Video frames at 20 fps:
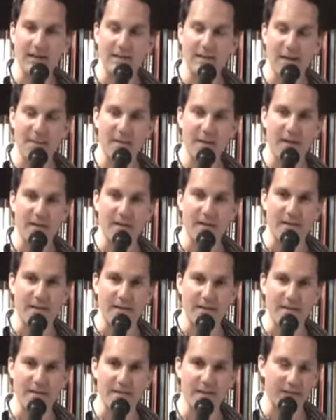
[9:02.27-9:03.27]
Tom had
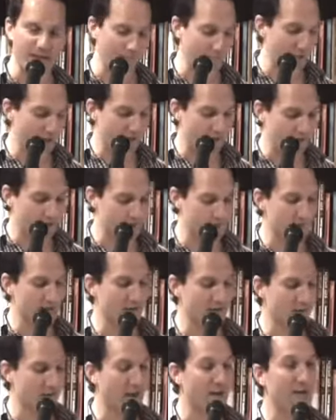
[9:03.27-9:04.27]
the schematics
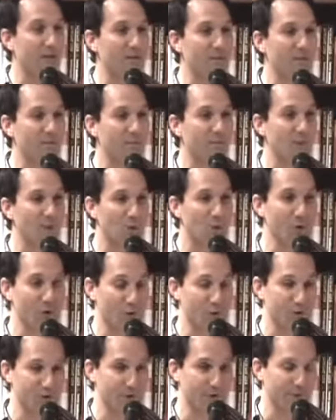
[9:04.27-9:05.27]
of a
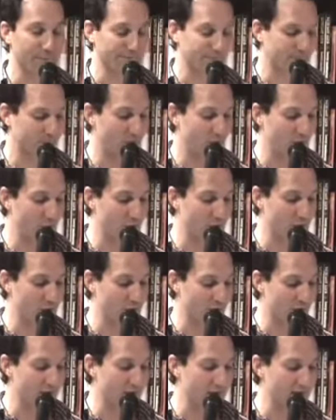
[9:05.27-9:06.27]
bulldozer: huge
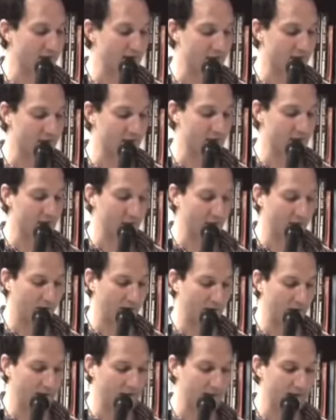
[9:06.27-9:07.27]
thighs, a stomach
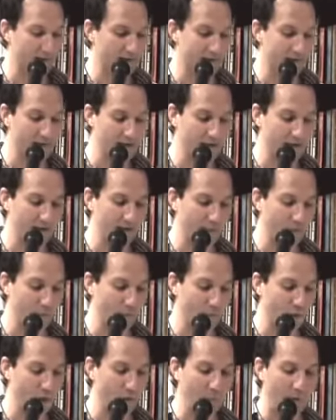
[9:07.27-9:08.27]
that
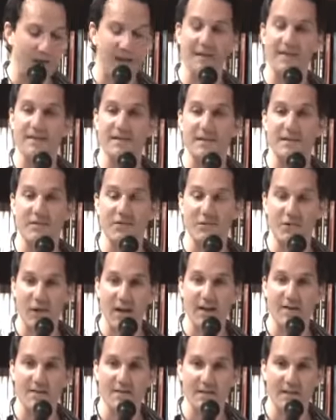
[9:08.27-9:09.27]
extended well past his
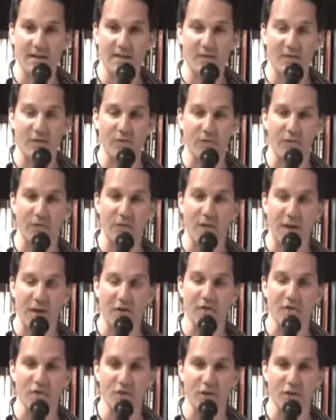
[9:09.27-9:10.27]
chest, and the
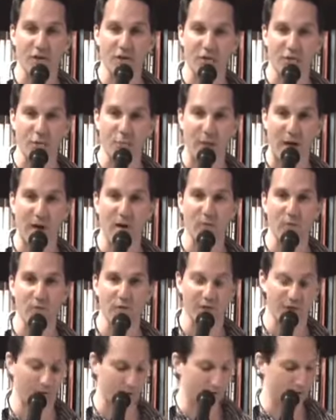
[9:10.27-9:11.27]
energy to
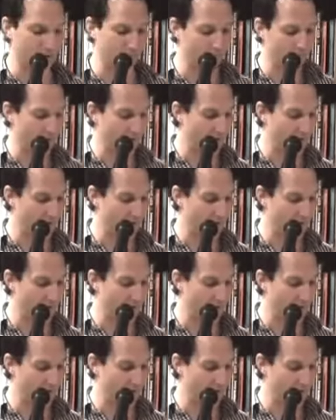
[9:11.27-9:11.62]
power it all.